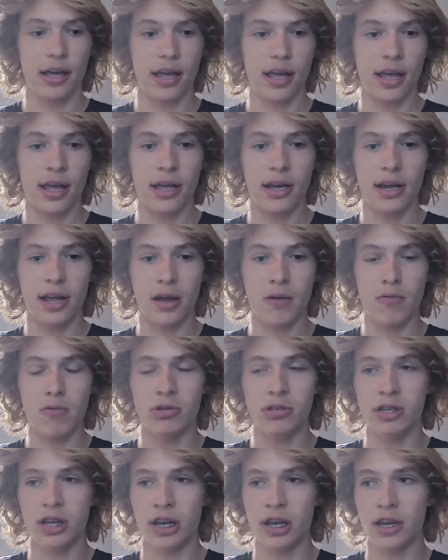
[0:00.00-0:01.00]
And it
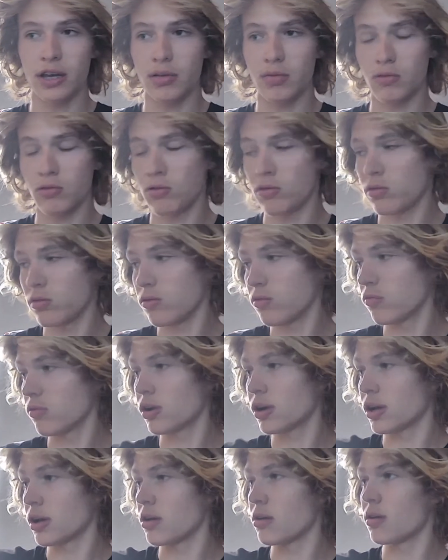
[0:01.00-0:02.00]
was like,
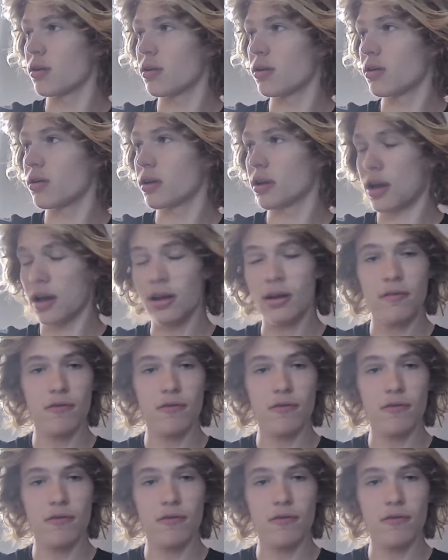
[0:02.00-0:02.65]
kind